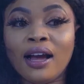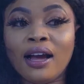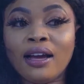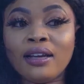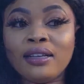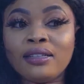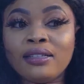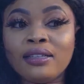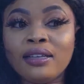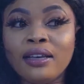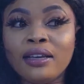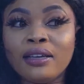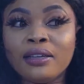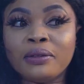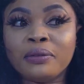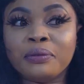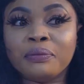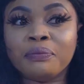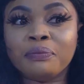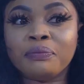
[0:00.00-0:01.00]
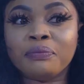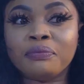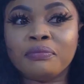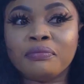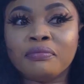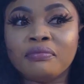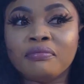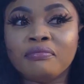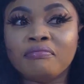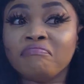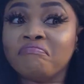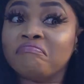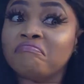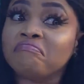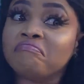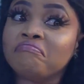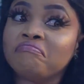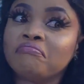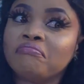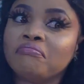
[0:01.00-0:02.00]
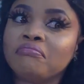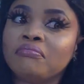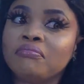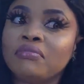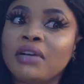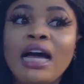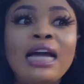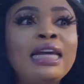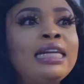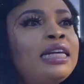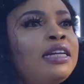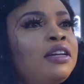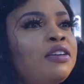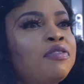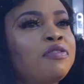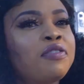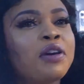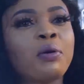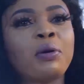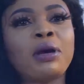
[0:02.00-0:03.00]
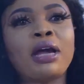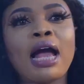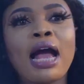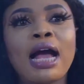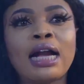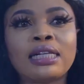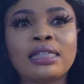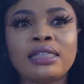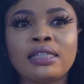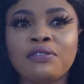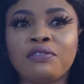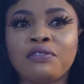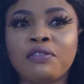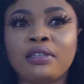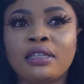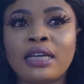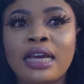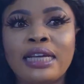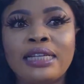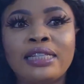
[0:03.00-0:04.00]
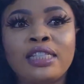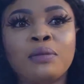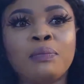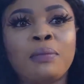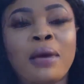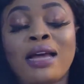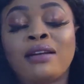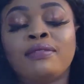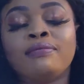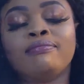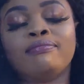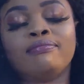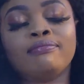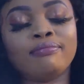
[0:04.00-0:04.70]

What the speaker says: I see. I need a very active gate man,